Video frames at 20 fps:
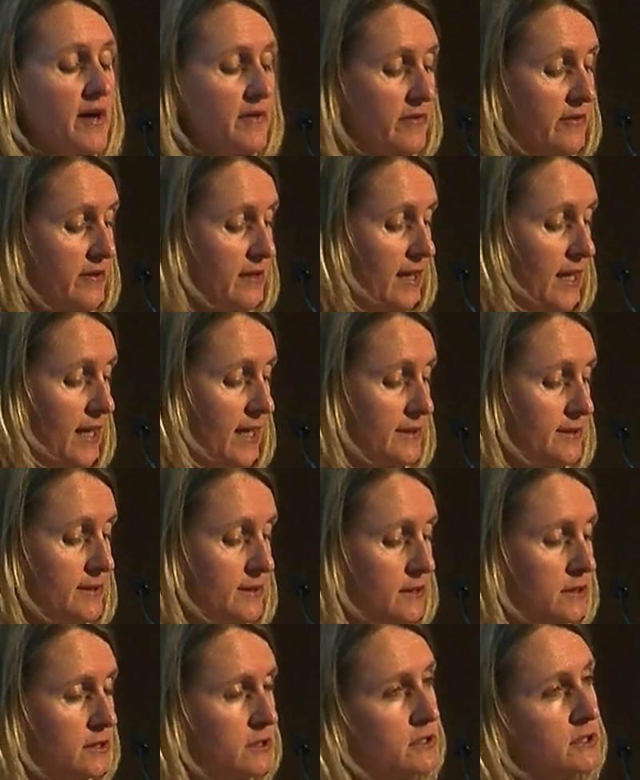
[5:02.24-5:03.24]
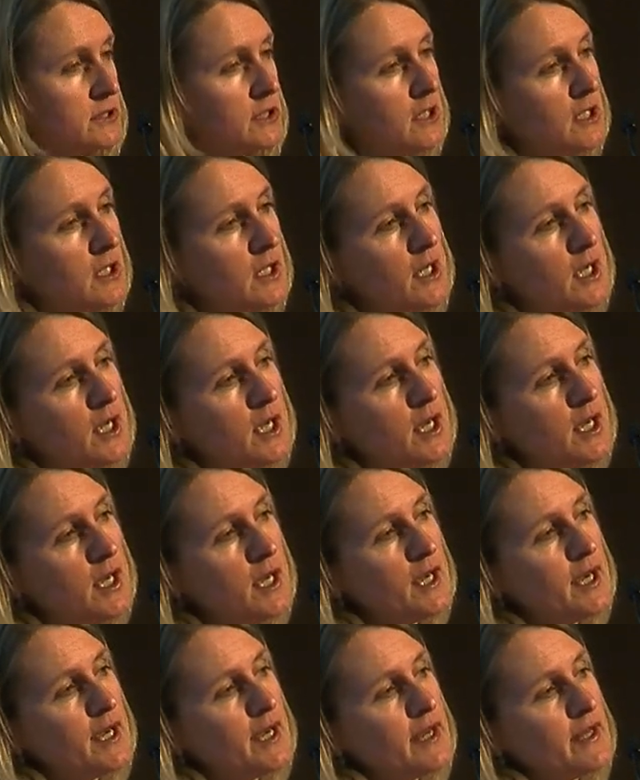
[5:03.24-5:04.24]
rather than last.
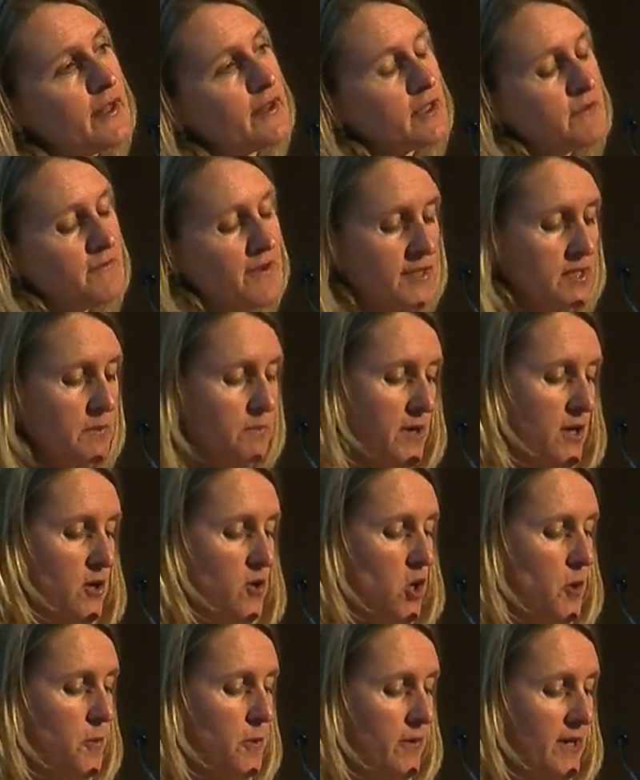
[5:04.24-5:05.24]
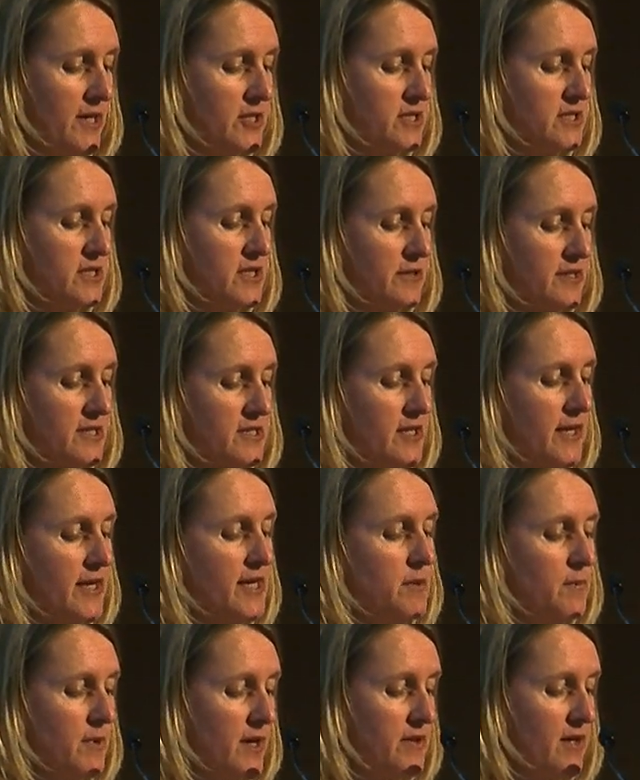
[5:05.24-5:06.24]
The fact that big corporations are
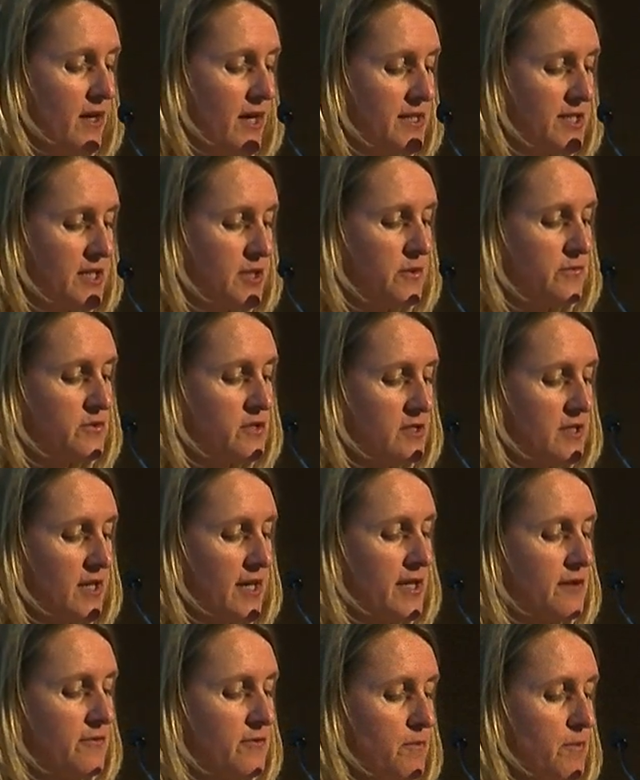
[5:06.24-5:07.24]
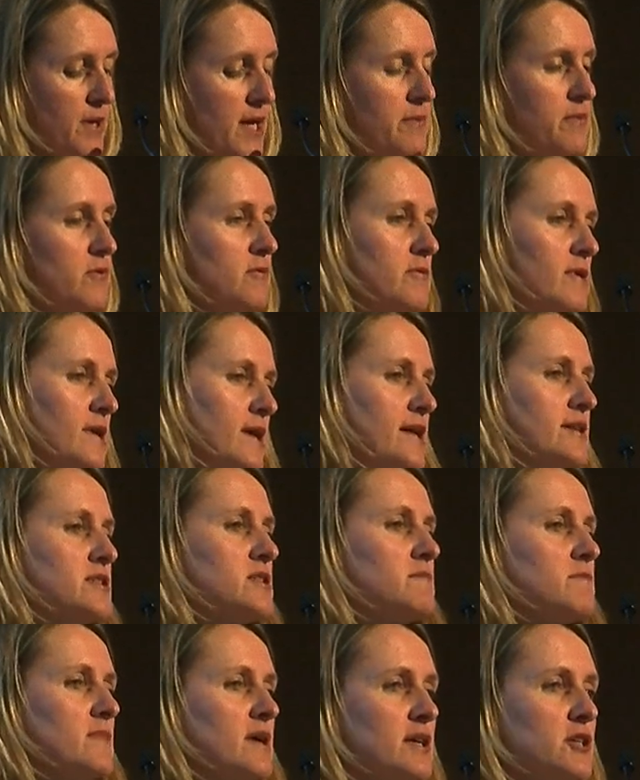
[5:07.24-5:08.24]
excited by the idea of designing for people really,
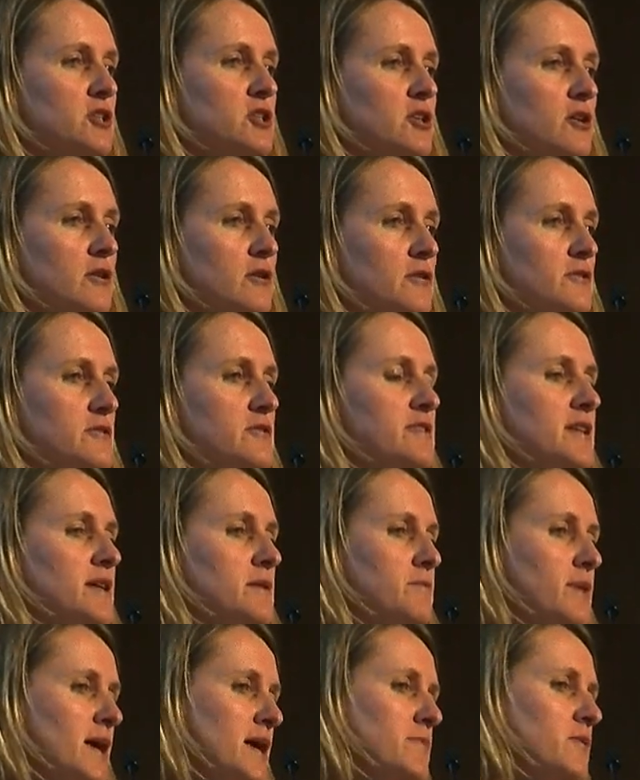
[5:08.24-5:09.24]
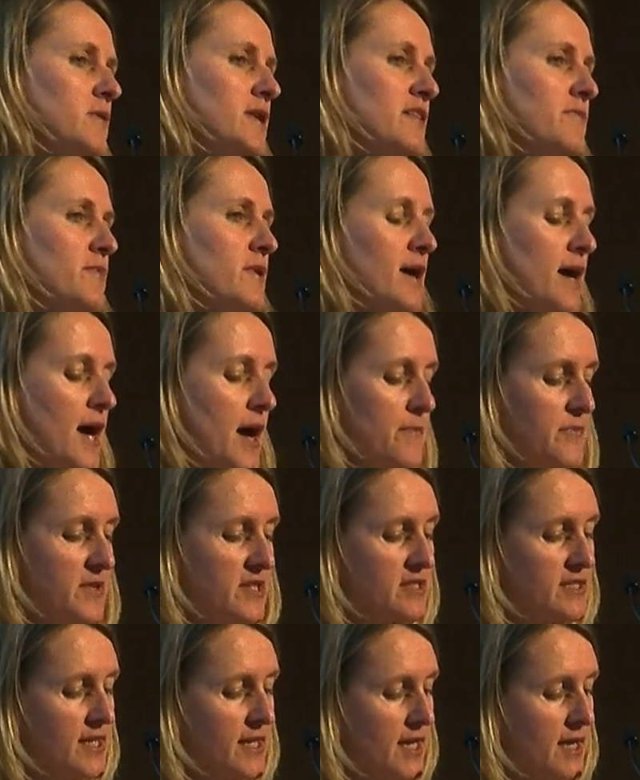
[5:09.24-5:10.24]
to me, shows that people have become the
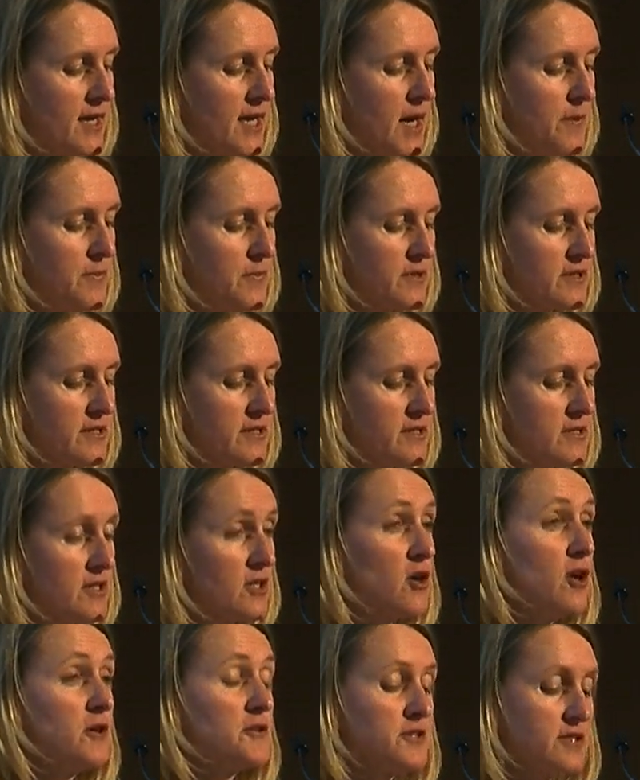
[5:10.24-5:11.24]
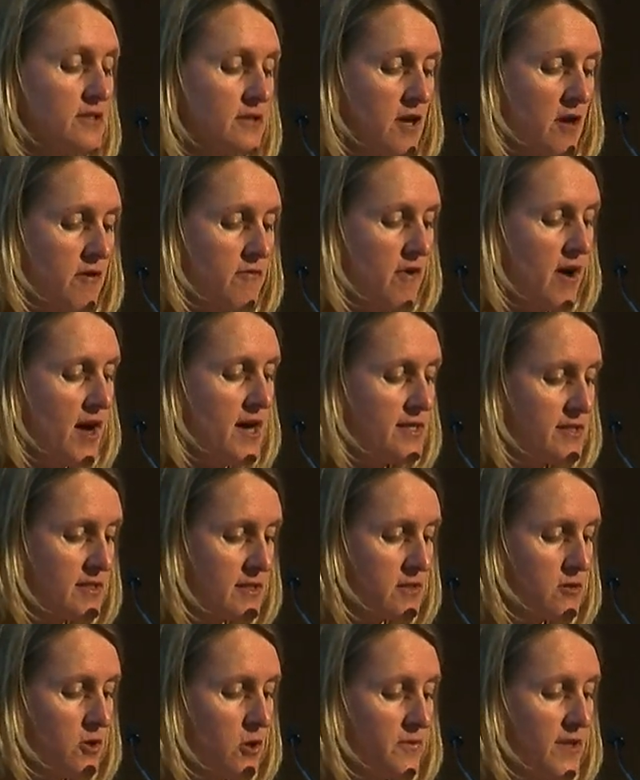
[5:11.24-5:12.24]
steady compass, the constant
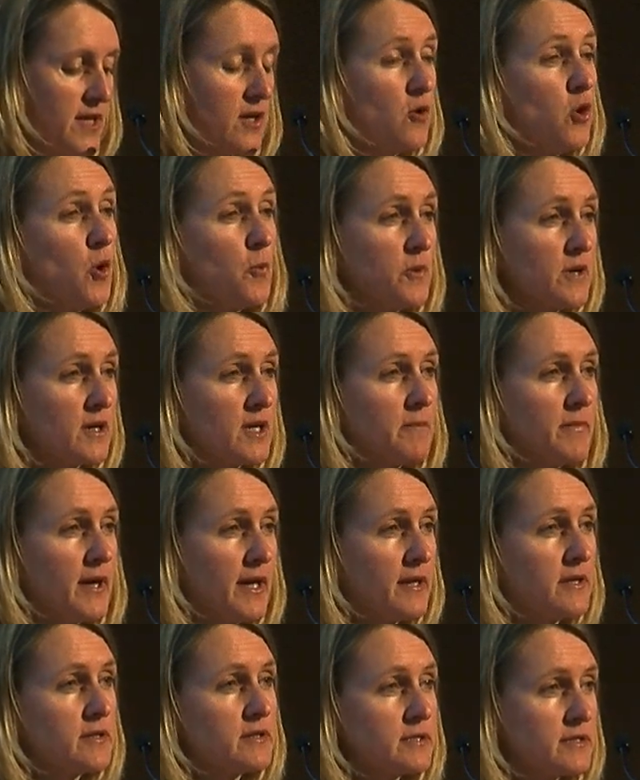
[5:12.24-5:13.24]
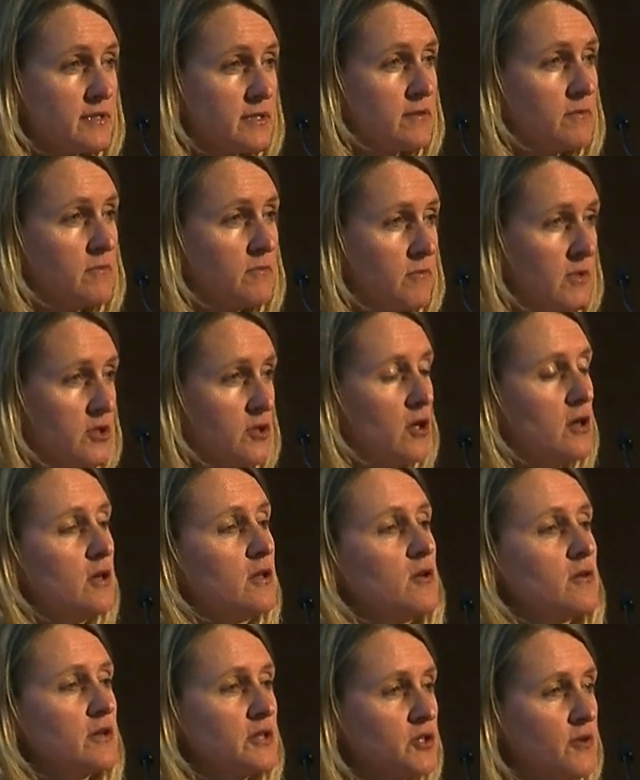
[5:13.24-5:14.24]
horizon, not their corporate competitors. We're no
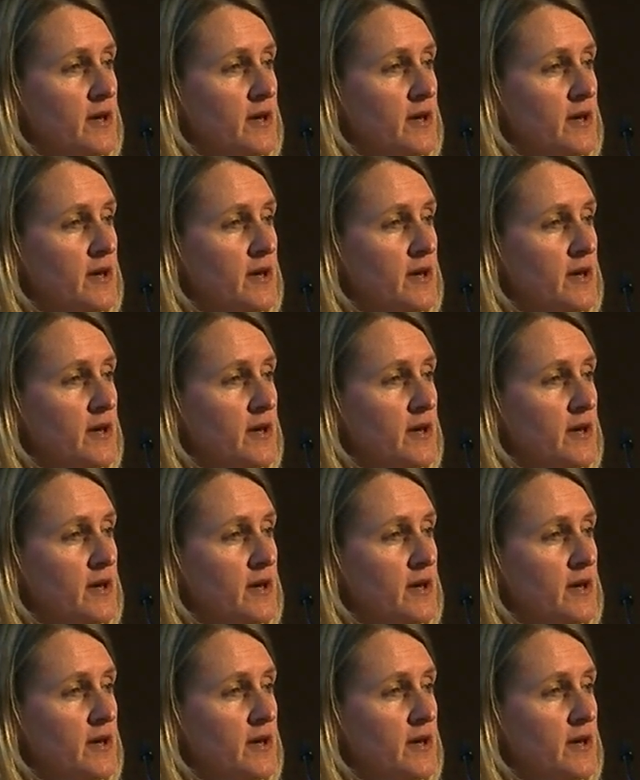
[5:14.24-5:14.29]
longer